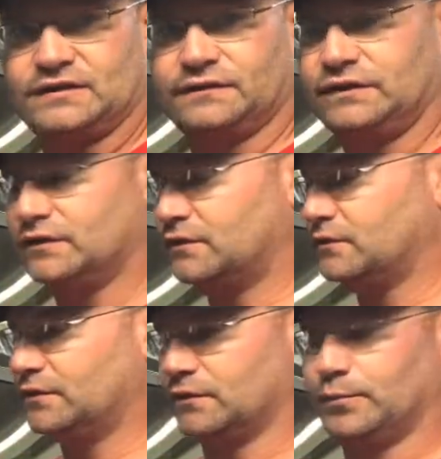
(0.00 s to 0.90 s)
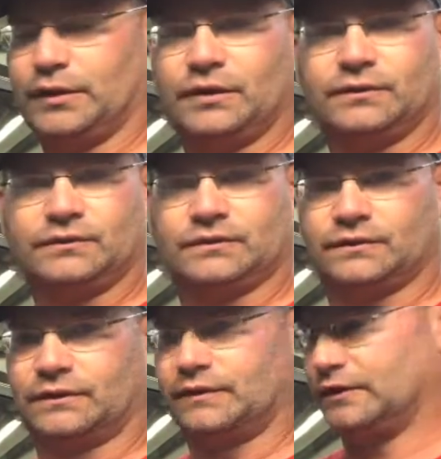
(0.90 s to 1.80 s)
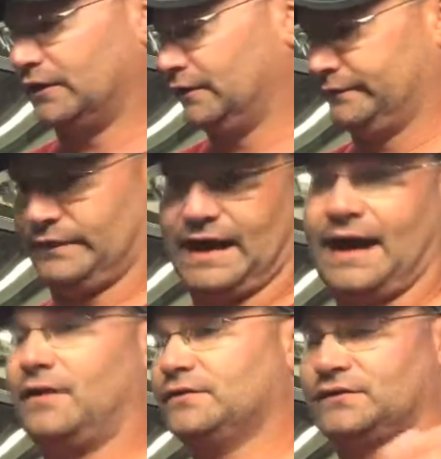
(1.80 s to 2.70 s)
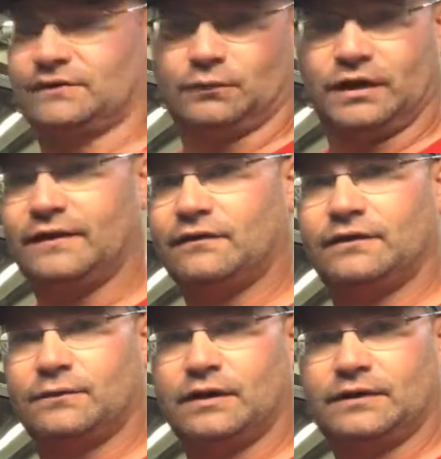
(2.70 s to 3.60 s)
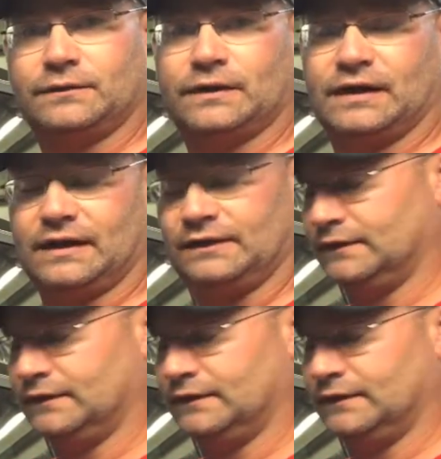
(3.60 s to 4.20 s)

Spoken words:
your vehicle, your boat, your house, whatever you want to